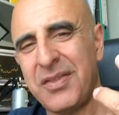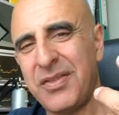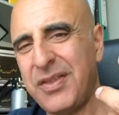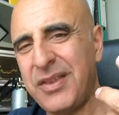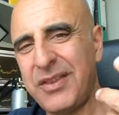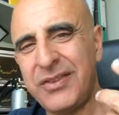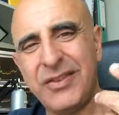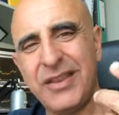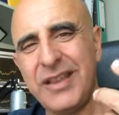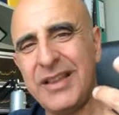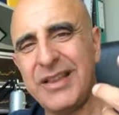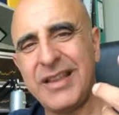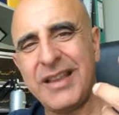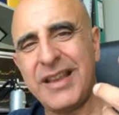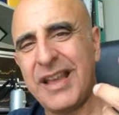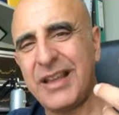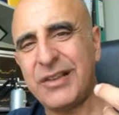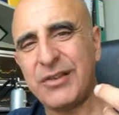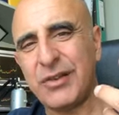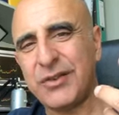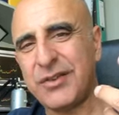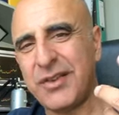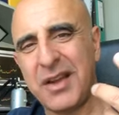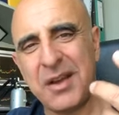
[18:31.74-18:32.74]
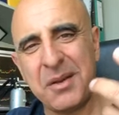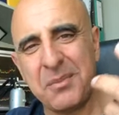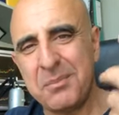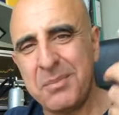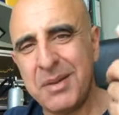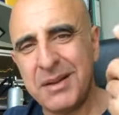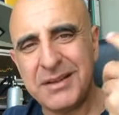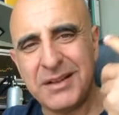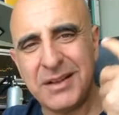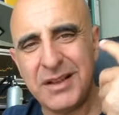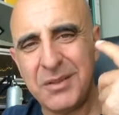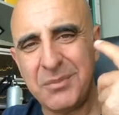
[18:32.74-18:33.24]
These indicators are
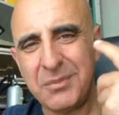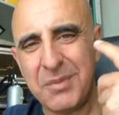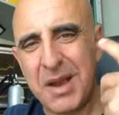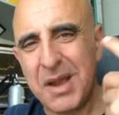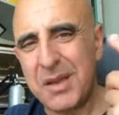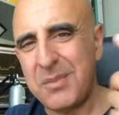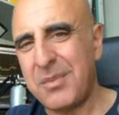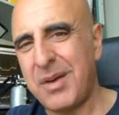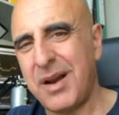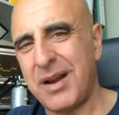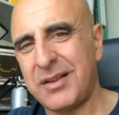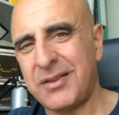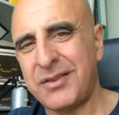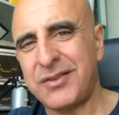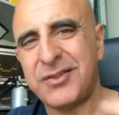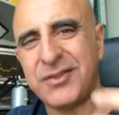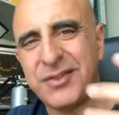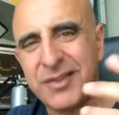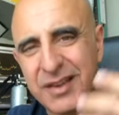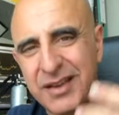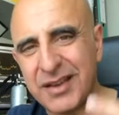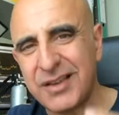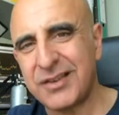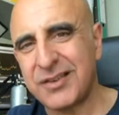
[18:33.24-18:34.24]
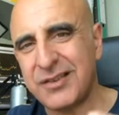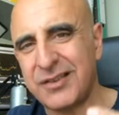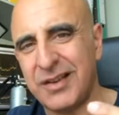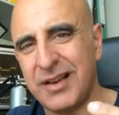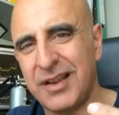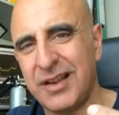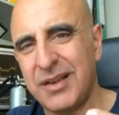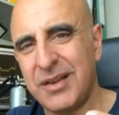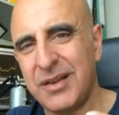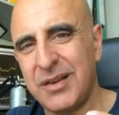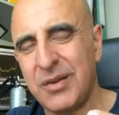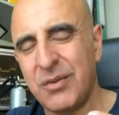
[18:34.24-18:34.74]
embedded in my mind.
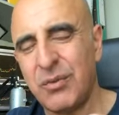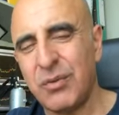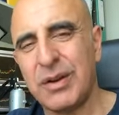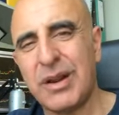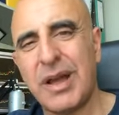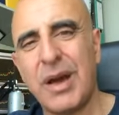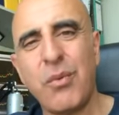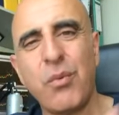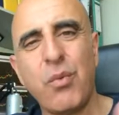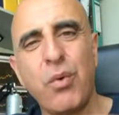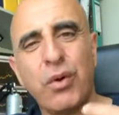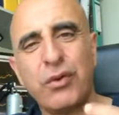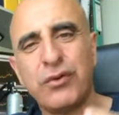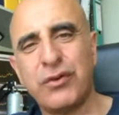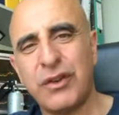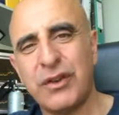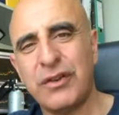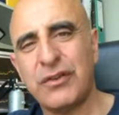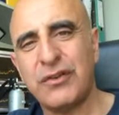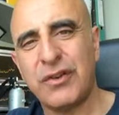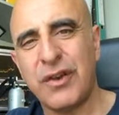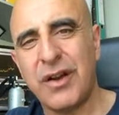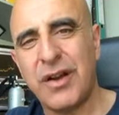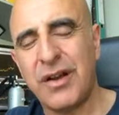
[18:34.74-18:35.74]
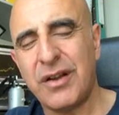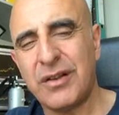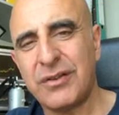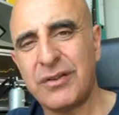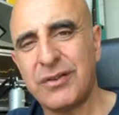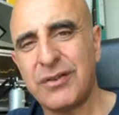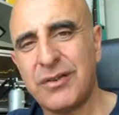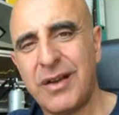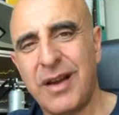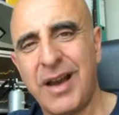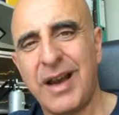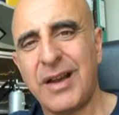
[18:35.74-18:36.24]
Seriously, when I'm watching
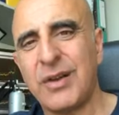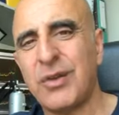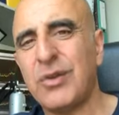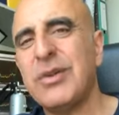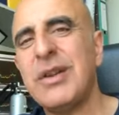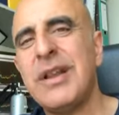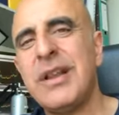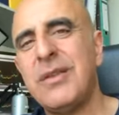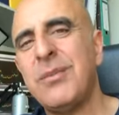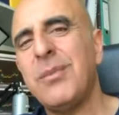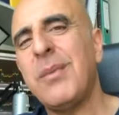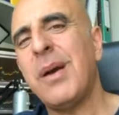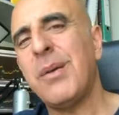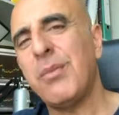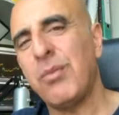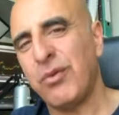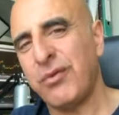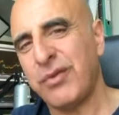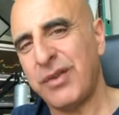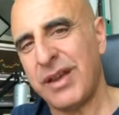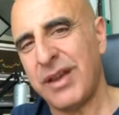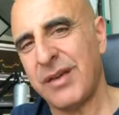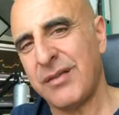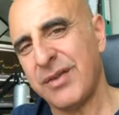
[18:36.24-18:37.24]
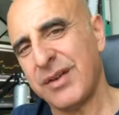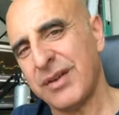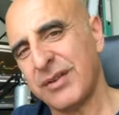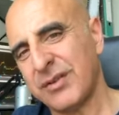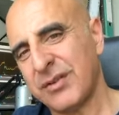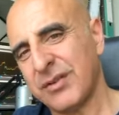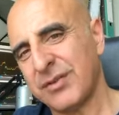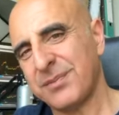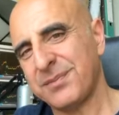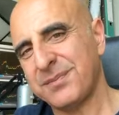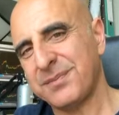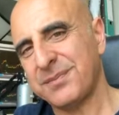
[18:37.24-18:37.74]
charts, I don't need my moving
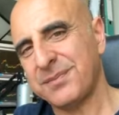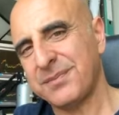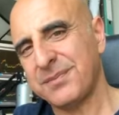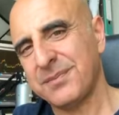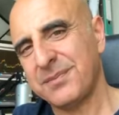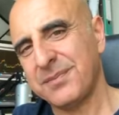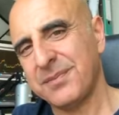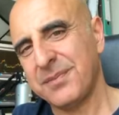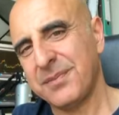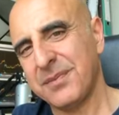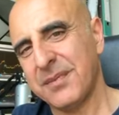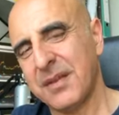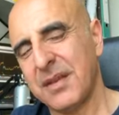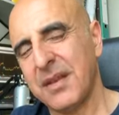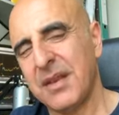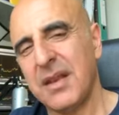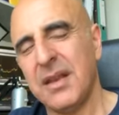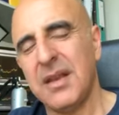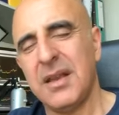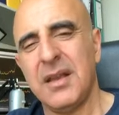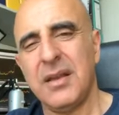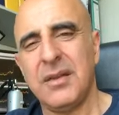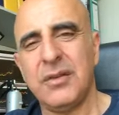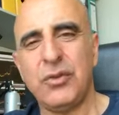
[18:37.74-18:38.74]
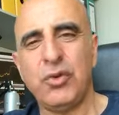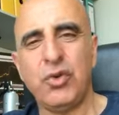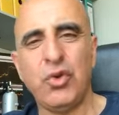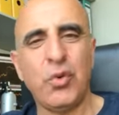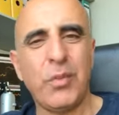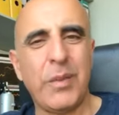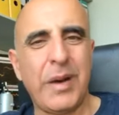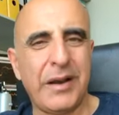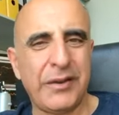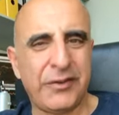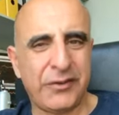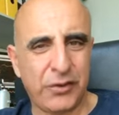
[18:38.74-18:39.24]
averages. Do
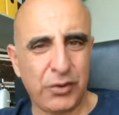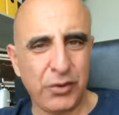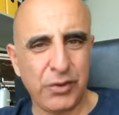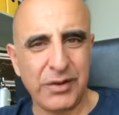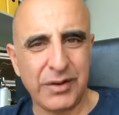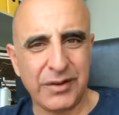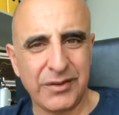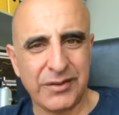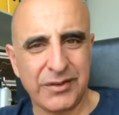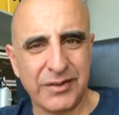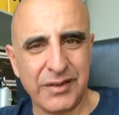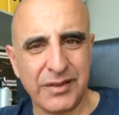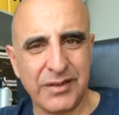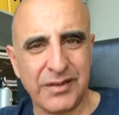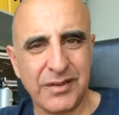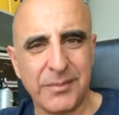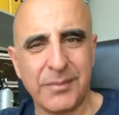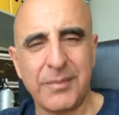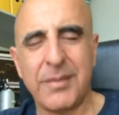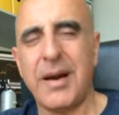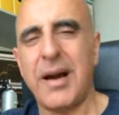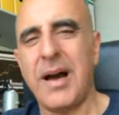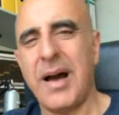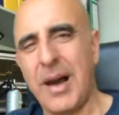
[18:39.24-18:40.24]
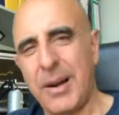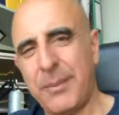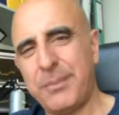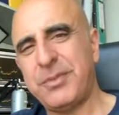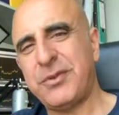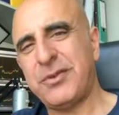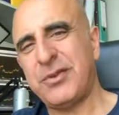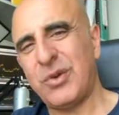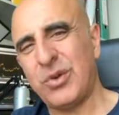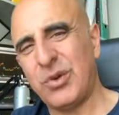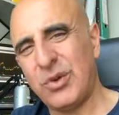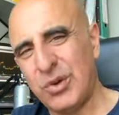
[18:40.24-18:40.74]
my students need them?
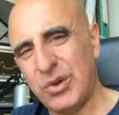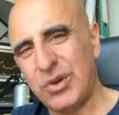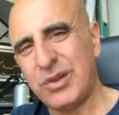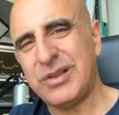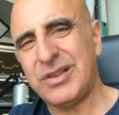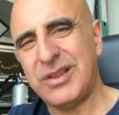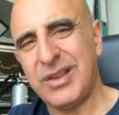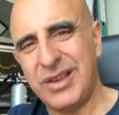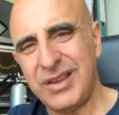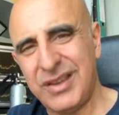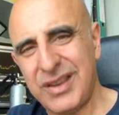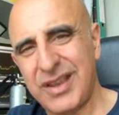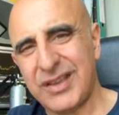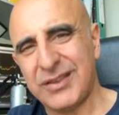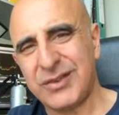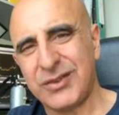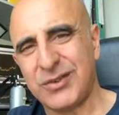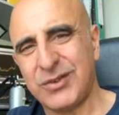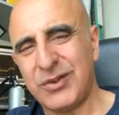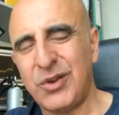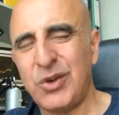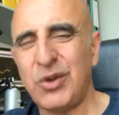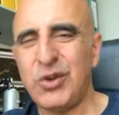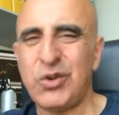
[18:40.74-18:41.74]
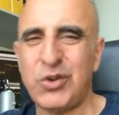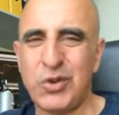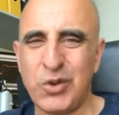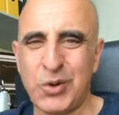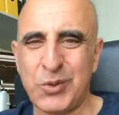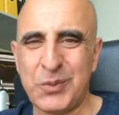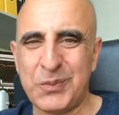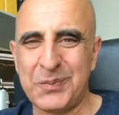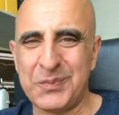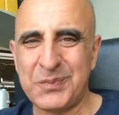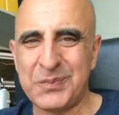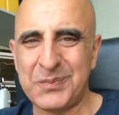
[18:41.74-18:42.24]
Absolutely, yes, you
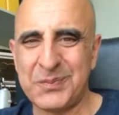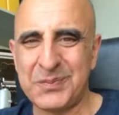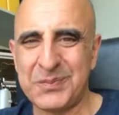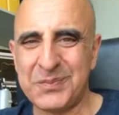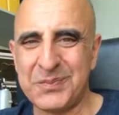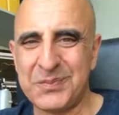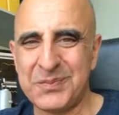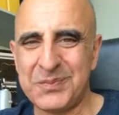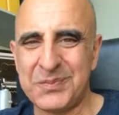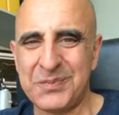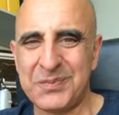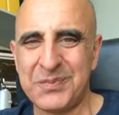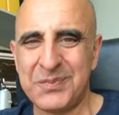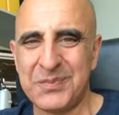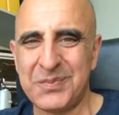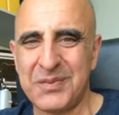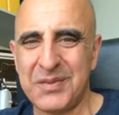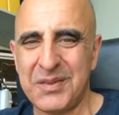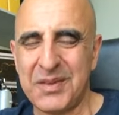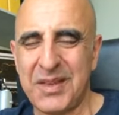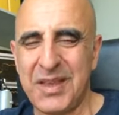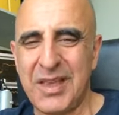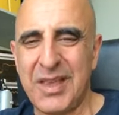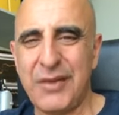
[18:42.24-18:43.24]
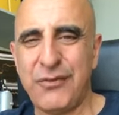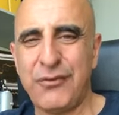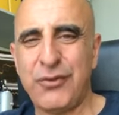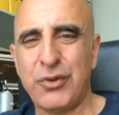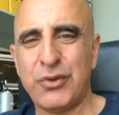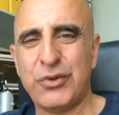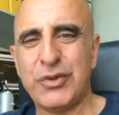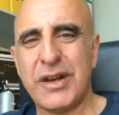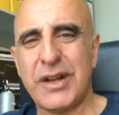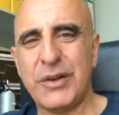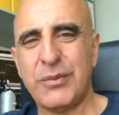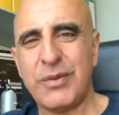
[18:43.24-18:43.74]
do. If you
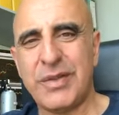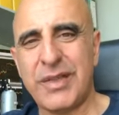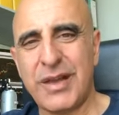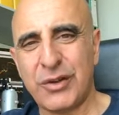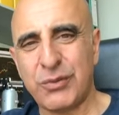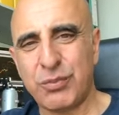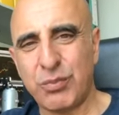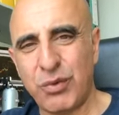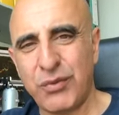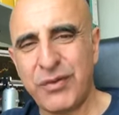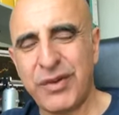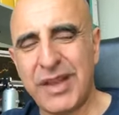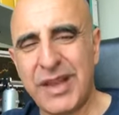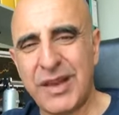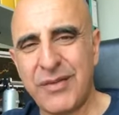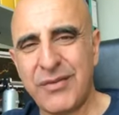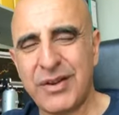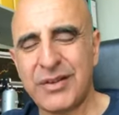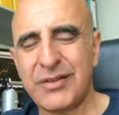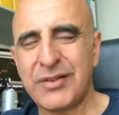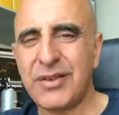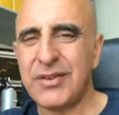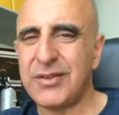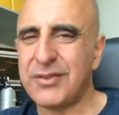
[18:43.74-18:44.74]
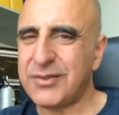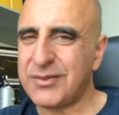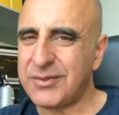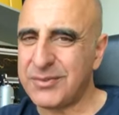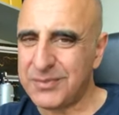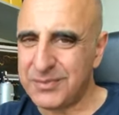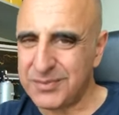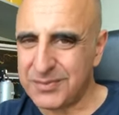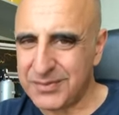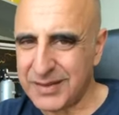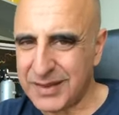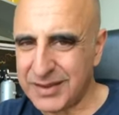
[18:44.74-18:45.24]
trade without moving averages,
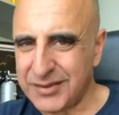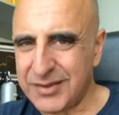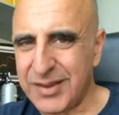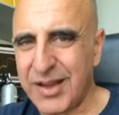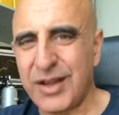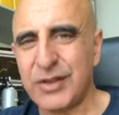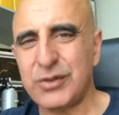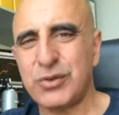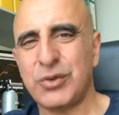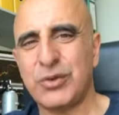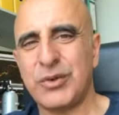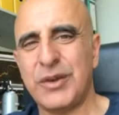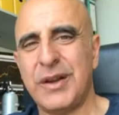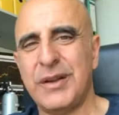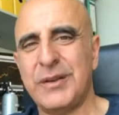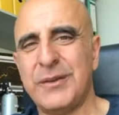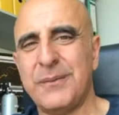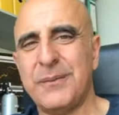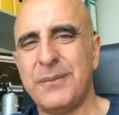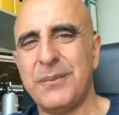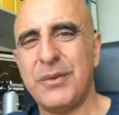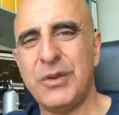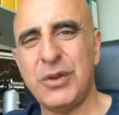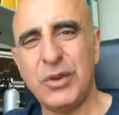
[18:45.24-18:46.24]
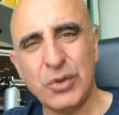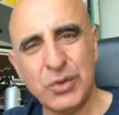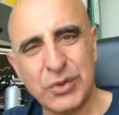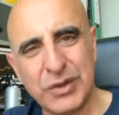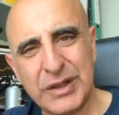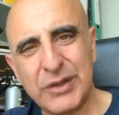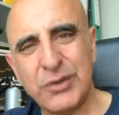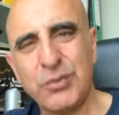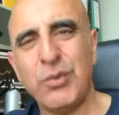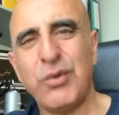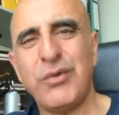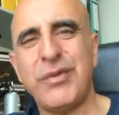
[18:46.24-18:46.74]
that's how to trade. You
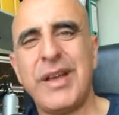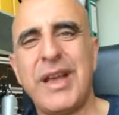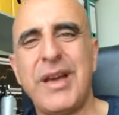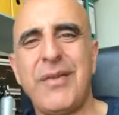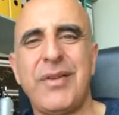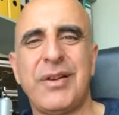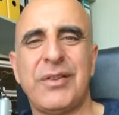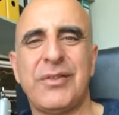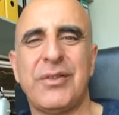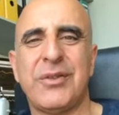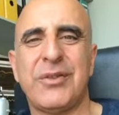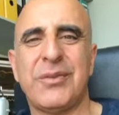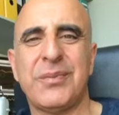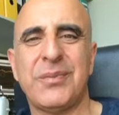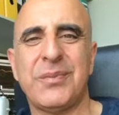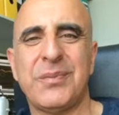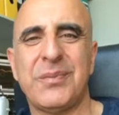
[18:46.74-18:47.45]
need moving averages.